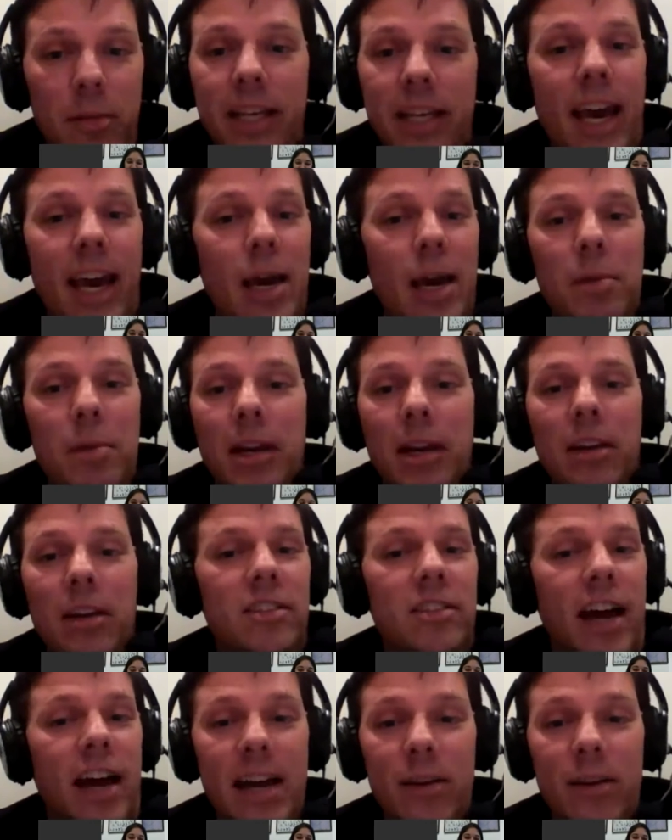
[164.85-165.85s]
It came in a
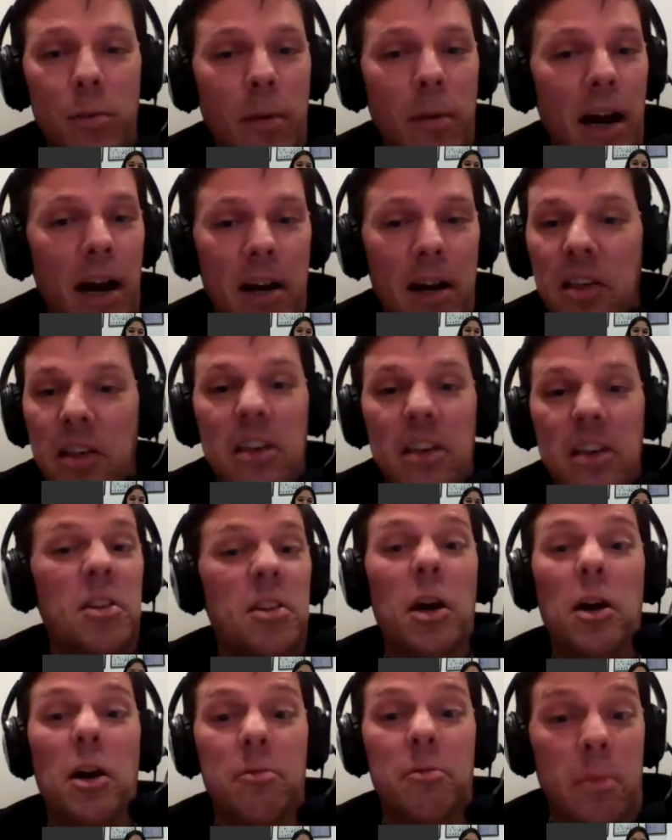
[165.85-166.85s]
side remark. There's
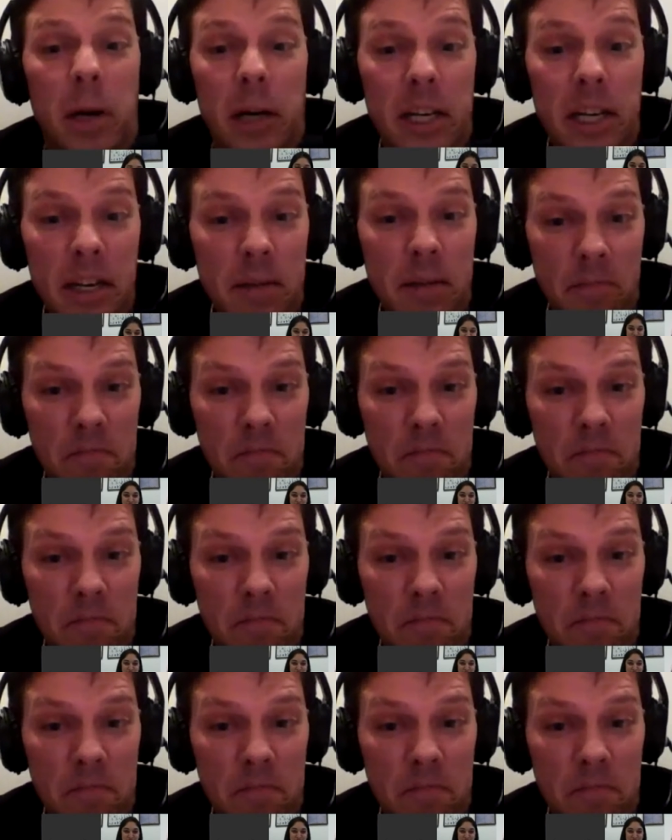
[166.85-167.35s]
enough money,